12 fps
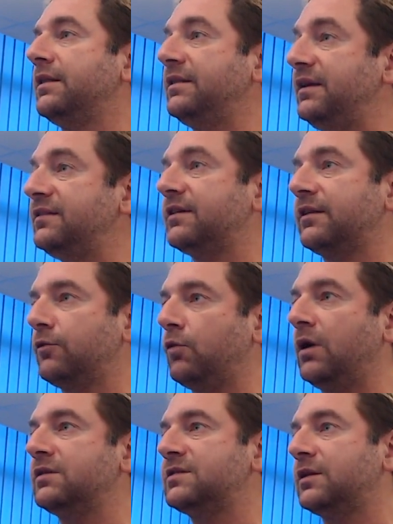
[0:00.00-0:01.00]
These are the
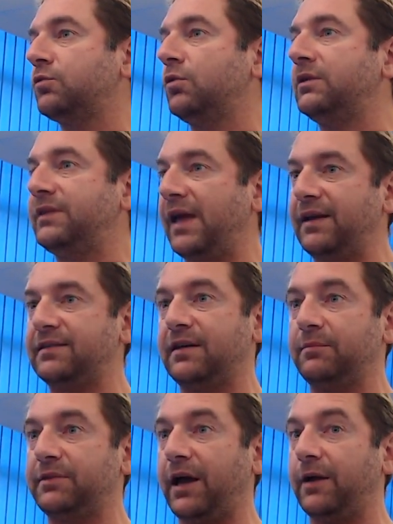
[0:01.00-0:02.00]
ones that will take
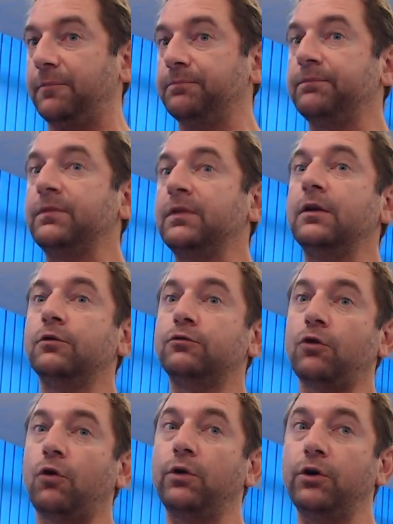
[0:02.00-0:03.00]
some time.
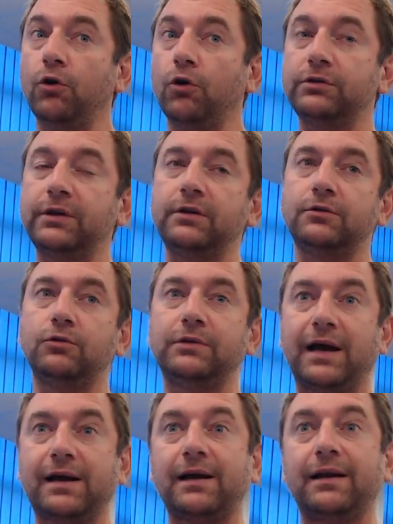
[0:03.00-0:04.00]
So in order to
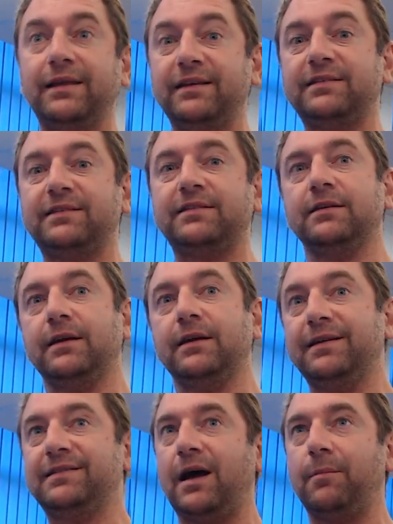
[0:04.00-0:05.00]
tackle this
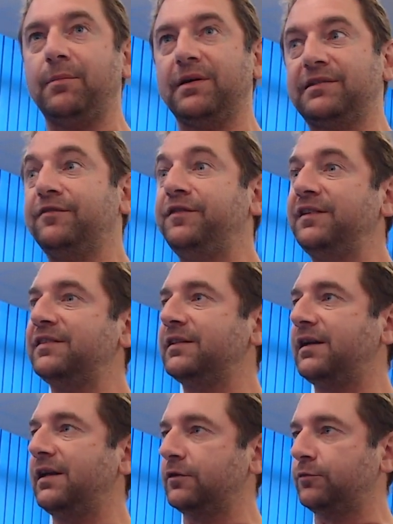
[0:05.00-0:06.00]
exam as
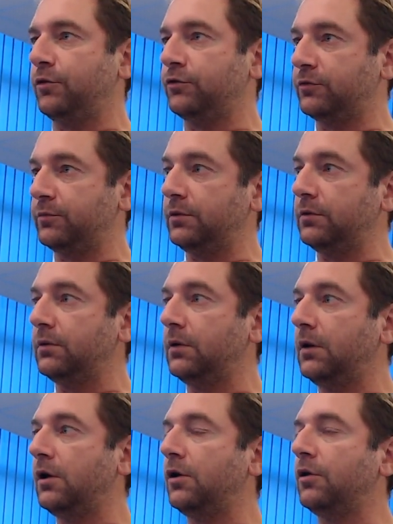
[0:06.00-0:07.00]
efficiently as possible,
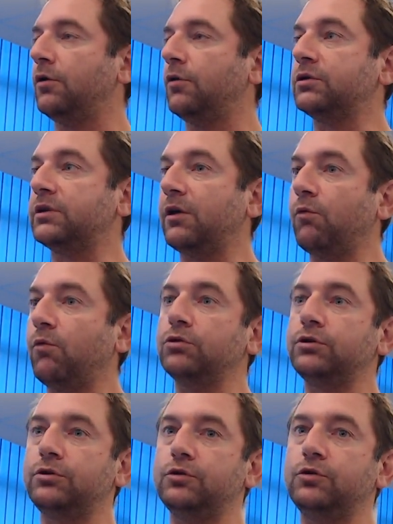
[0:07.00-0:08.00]
what I want
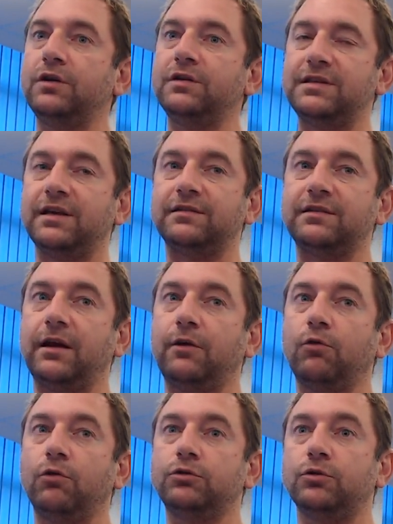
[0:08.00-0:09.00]
you to do is this. I
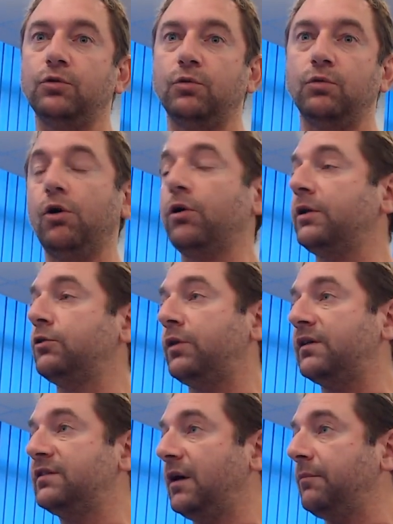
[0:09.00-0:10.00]
want you to log into the
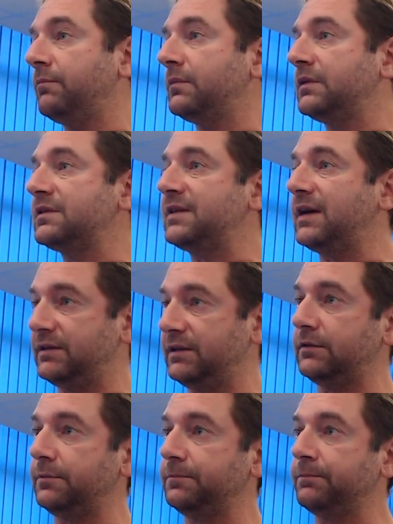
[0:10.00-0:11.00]
exam, start
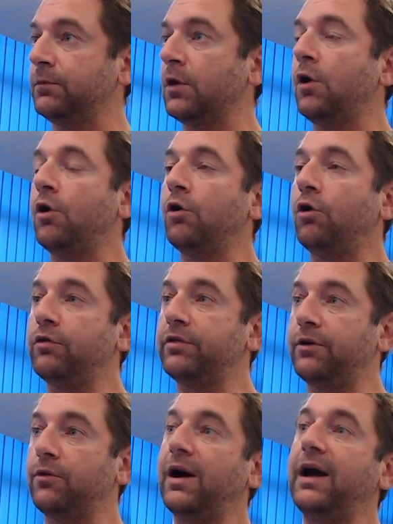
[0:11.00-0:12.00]
it. On
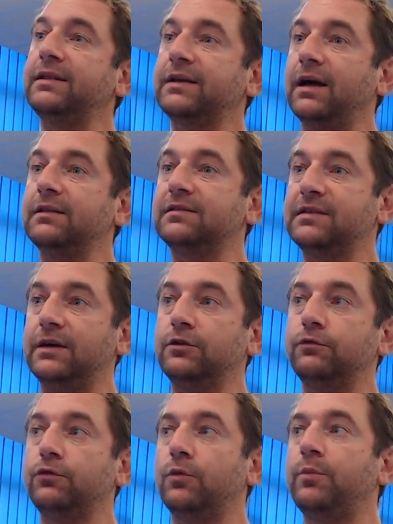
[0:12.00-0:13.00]
the right-hand side
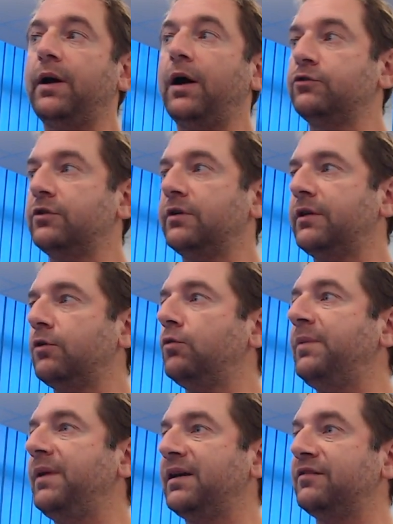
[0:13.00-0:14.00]
of your browser, there will
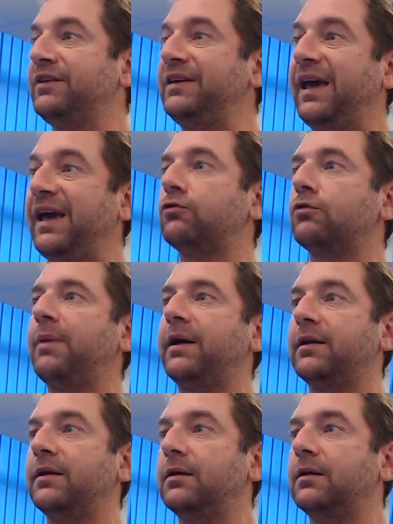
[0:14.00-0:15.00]
be a navigation
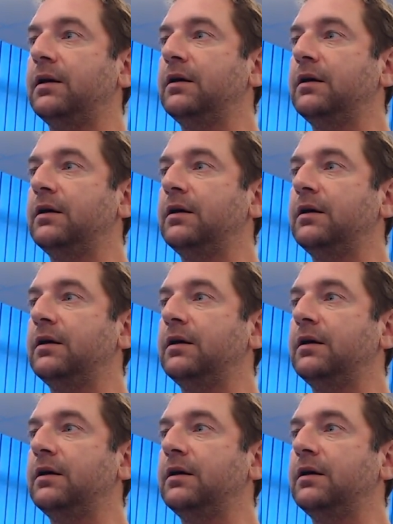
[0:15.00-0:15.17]
panel.